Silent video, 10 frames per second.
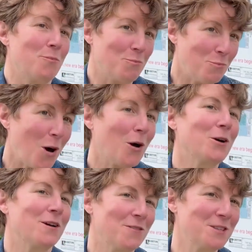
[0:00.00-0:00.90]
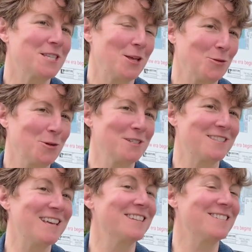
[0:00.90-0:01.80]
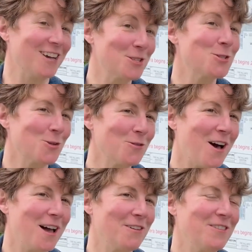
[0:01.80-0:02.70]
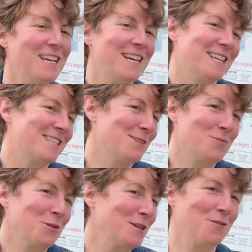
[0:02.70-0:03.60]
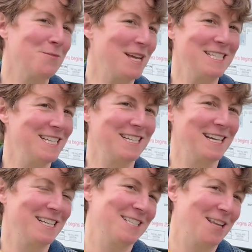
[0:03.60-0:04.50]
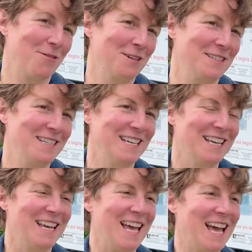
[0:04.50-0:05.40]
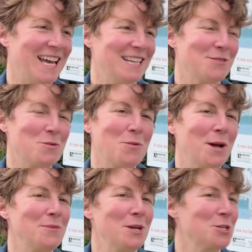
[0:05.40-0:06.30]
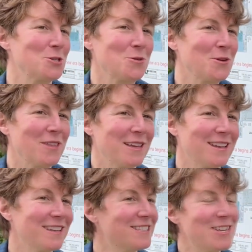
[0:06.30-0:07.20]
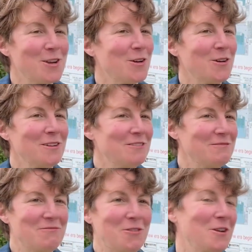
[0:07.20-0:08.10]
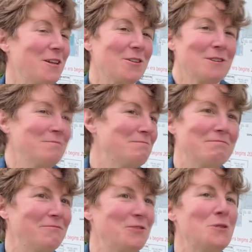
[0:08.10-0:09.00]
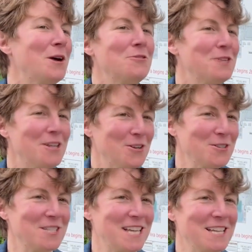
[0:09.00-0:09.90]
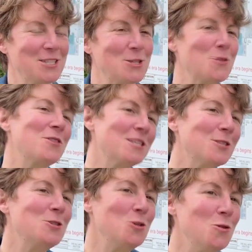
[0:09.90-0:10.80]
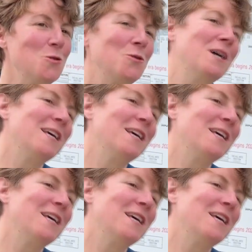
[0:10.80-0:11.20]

part of the St. Lawrence that does survive. It's a building from 1897, and we want to make sure that it's here for another few hundred years. And so this new